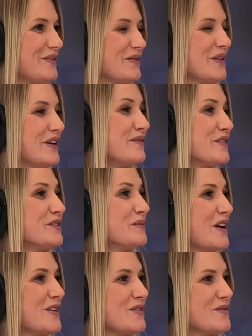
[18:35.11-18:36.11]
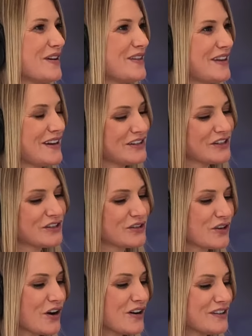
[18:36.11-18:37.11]
when I first met you, and then I
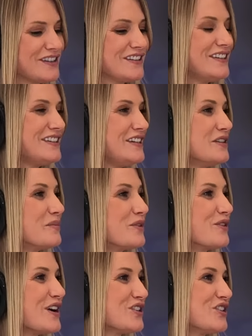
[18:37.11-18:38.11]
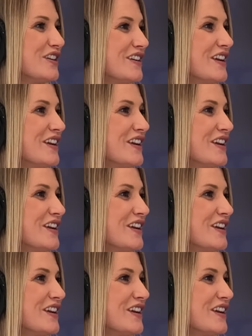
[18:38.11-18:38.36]
just constantly see the progression.